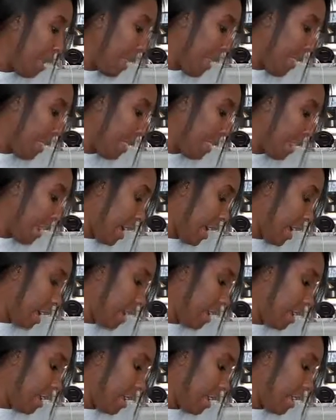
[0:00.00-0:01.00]
And
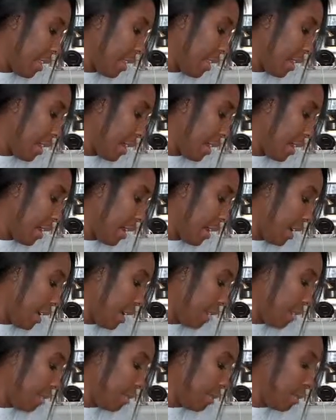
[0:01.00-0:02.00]
then there
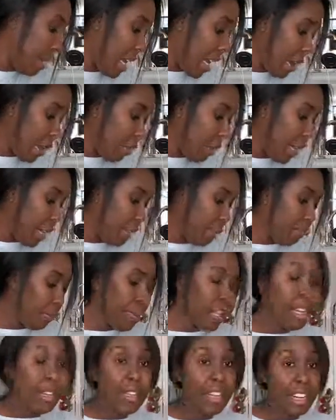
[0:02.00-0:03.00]
is Mary,
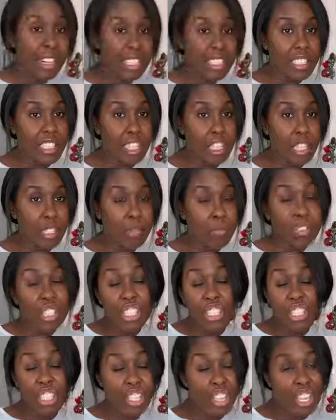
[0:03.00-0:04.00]
19.
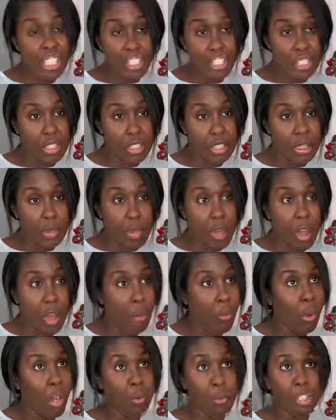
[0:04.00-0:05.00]
She thinks she's a
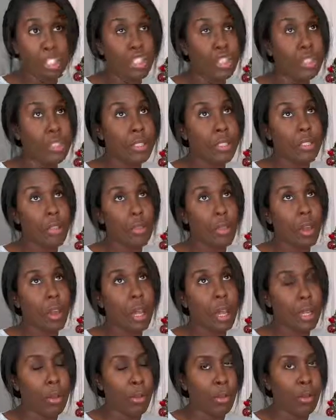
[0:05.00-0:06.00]
smart one, but she's
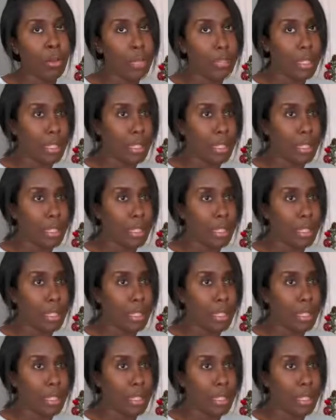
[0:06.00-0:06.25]
not at all